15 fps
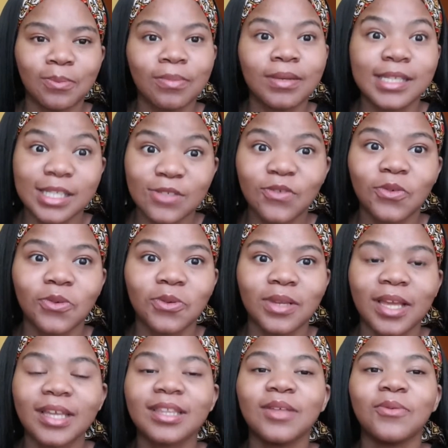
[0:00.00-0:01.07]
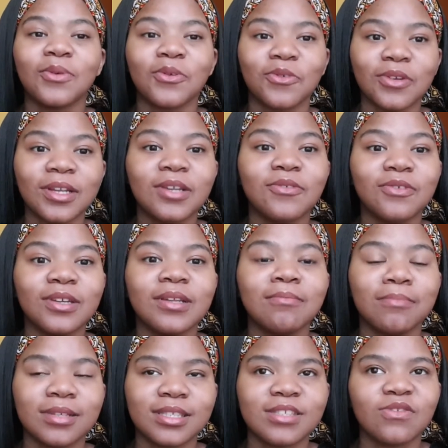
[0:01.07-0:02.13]
blissful like they were really really
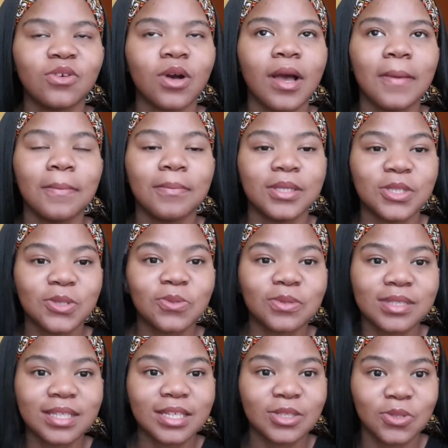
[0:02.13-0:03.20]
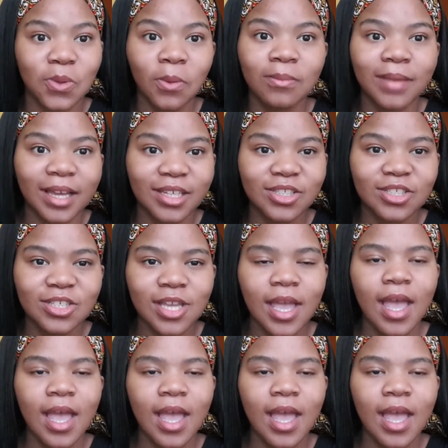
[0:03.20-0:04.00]
blissful i miss those days so much